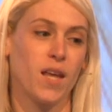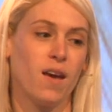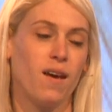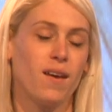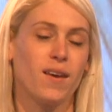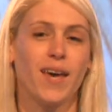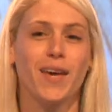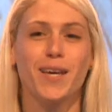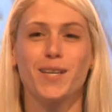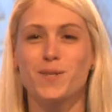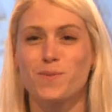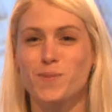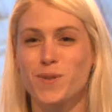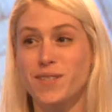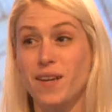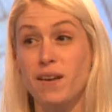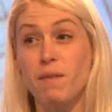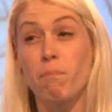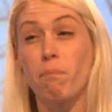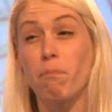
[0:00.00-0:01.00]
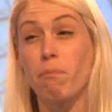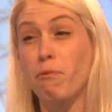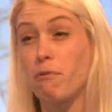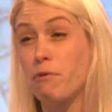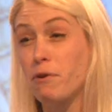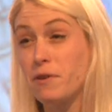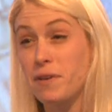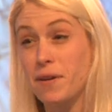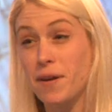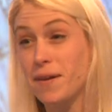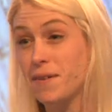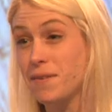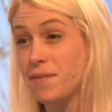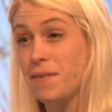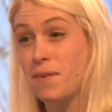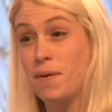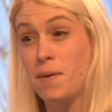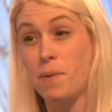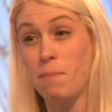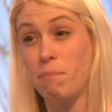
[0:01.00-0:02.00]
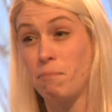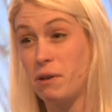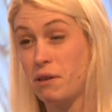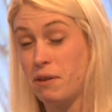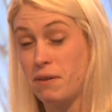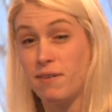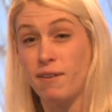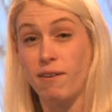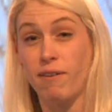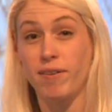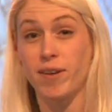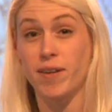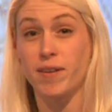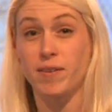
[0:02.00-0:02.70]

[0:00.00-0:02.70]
Genghis was a brilliant military